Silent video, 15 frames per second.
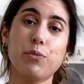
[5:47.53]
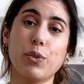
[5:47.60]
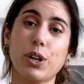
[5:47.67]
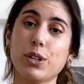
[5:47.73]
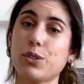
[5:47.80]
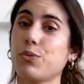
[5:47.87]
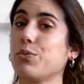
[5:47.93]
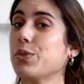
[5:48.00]

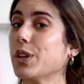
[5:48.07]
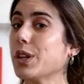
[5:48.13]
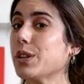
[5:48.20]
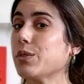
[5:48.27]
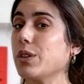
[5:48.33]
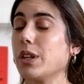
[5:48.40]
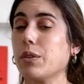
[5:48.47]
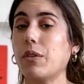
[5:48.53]
works really,
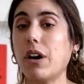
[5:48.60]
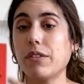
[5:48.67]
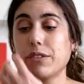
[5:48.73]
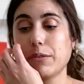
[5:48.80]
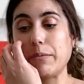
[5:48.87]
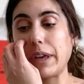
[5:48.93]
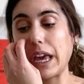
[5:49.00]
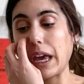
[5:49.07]
really well for
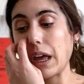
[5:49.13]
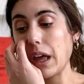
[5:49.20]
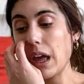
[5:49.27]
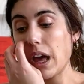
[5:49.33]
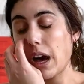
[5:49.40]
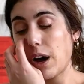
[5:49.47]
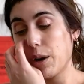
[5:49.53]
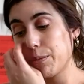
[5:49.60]
me.
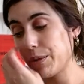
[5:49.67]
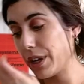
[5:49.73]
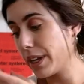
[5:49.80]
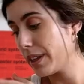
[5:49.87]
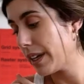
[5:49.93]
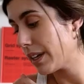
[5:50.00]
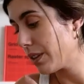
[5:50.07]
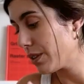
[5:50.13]
I'll bring
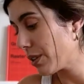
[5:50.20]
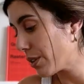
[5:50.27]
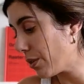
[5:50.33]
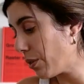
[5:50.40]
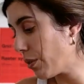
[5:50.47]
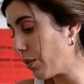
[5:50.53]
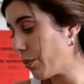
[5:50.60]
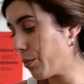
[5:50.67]
like a
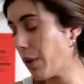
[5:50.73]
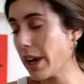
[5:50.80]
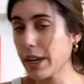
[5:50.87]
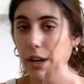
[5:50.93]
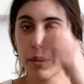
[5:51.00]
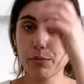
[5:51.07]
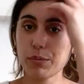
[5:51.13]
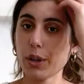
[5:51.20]
little white
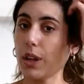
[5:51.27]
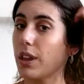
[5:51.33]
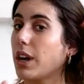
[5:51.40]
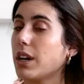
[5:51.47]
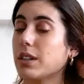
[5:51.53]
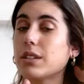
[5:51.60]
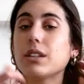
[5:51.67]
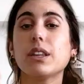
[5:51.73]

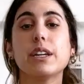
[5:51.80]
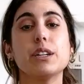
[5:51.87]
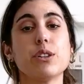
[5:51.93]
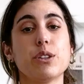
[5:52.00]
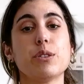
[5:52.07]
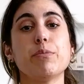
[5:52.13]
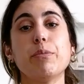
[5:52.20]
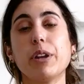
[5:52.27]
umbrella to like
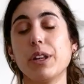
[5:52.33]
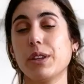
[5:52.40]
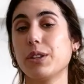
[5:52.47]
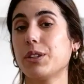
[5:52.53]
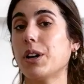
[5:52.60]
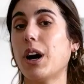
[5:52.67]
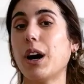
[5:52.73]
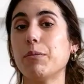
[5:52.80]
just put at the
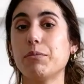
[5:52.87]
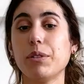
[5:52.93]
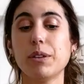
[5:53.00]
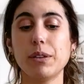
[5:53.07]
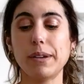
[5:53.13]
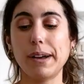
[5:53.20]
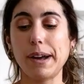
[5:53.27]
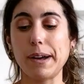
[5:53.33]
top,
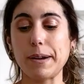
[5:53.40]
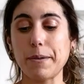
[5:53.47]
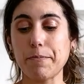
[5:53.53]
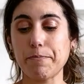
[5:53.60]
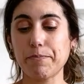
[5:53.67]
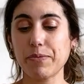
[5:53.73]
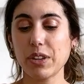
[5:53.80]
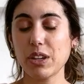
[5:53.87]

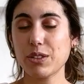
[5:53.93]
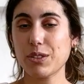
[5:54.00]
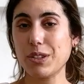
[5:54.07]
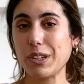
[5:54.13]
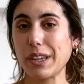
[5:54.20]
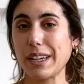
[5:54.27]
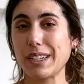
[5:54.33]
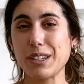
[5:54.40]
to
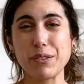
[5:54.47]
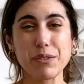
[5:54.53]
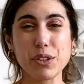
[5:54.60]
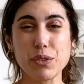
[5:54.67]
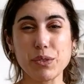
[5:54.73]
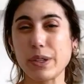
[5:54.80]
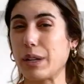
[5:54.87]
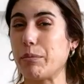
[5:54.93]
like
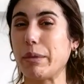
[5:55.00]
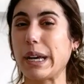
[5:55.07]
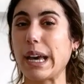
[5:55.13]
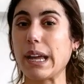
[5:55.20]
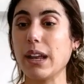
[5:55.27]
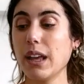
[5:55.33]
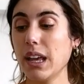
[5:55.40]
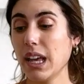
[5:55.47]
diffuse it a
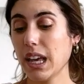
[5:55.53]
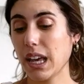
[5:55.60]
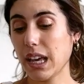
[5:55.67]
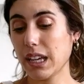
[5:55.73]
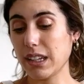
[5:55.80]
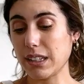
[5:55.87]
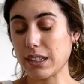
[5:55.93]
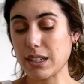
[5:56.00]
bit.
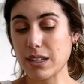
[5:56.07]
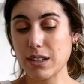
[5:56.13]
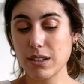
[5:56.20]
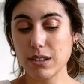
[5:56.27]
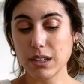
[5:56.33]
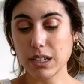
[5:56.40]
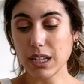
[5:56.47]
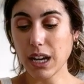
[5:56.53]
And
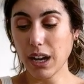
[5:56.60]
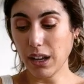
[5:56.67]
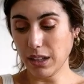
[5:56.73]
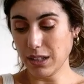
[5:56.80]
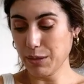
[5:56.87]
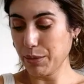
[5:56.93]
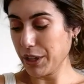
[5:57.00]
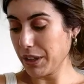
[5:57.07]
yeah,
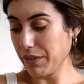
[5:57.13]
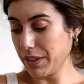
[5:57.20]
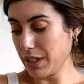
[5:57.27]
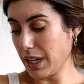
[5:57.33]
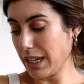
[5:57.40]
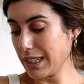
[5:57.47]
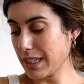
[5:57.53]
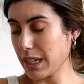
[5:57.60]
it's pretty
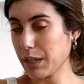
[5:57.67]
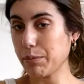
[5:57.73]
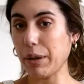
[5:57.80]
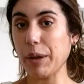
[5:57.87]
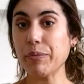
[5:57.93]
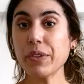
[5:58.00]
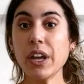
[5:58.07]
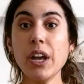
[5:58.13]
fantastic.
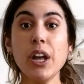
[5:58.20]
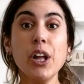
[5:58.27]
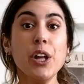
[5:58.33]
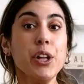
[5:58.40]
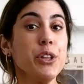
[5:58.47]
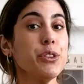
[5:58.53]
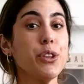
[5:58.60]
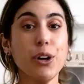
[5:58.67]
But
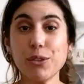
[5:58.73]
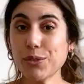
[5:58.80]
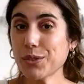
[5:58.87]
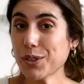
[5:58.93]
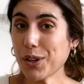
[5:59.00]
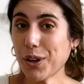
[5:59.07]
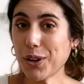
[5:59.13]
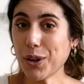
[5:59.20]
those
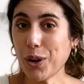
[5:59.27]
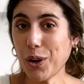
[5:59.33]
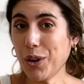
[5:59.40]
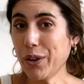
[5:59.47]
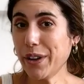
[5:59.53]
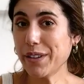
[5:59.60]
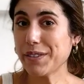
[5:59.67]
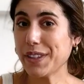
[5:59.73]
are
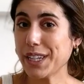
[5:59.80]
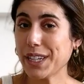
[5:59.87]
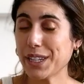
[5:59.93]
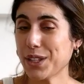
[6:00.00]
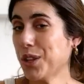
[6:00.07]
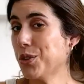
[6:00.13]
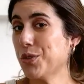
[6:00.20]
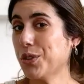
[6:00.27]
all of the
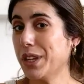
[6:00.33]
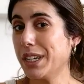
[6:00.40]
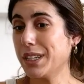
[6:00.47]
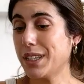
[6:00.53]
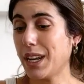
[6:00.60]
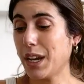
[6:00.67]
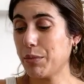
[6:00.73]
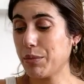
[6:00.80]
essential things
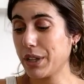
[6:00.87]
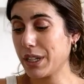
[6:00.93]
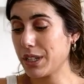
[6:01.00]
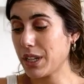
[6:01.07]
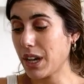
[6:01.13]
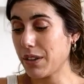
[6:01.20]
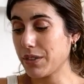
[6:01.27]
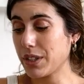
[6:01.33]
that I bring
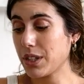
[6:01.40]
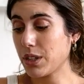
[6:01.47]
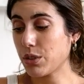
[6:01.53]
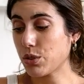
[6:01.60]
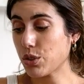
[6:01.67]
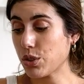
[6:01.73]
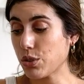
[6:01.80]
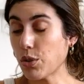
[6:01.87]
to every single
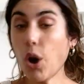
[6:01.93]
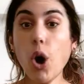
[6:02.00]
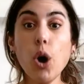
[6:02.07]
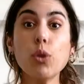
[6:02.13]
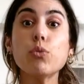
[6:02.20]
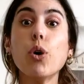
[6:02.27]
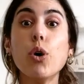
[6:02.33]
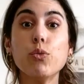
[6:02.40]
shoot.
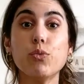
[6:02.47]
Oh,